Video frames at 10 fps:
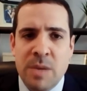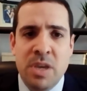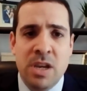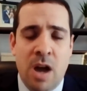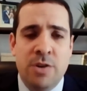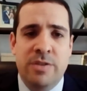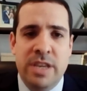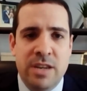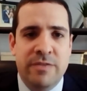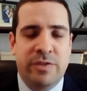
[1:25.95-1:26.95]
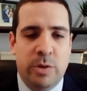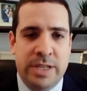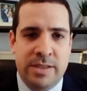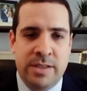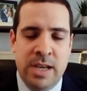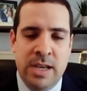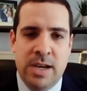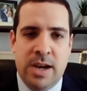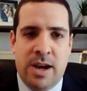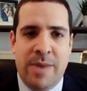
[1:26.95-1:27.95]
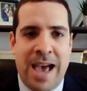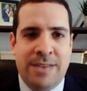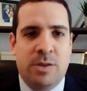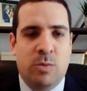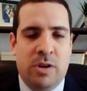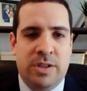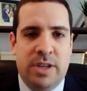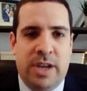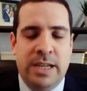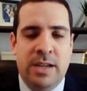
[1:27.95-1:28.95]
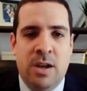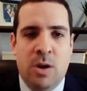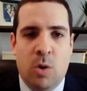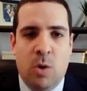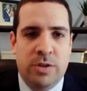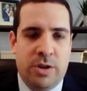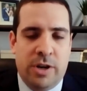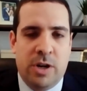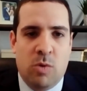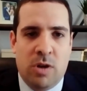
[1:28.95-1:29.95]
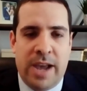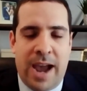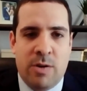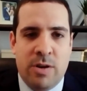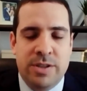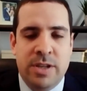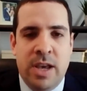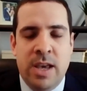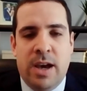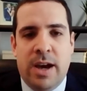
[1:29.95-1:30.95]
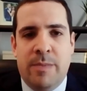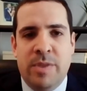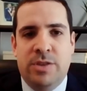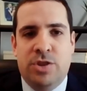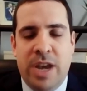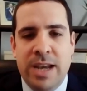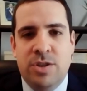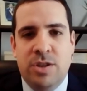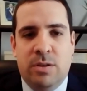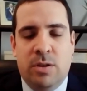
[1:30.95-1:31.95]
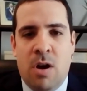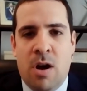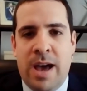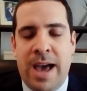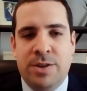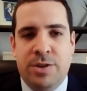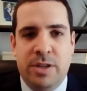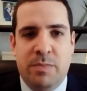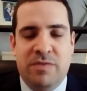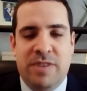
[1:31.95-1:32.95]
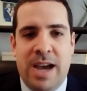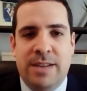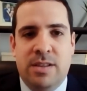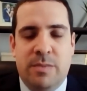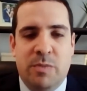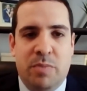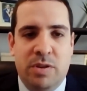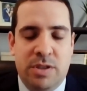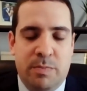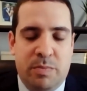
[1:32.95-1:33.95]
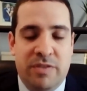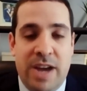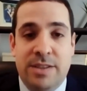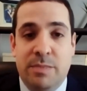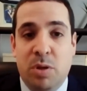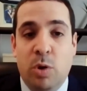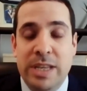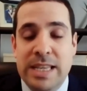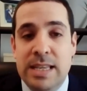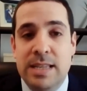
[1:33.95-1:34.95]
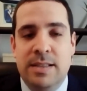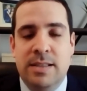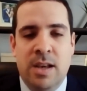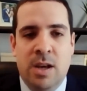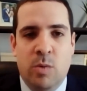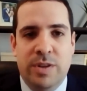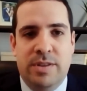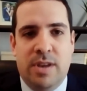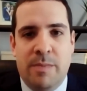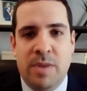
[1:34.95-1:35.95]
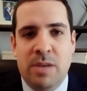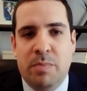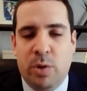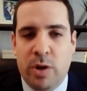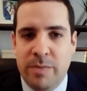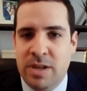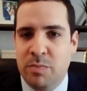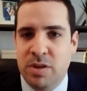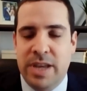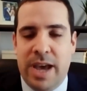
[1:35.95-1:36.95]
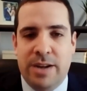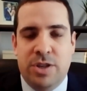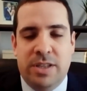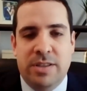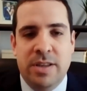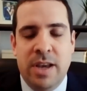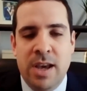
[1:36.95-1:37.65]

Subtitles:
being under the influence at the work site or during work hours. The change in the law actually provides employees with some employment protections.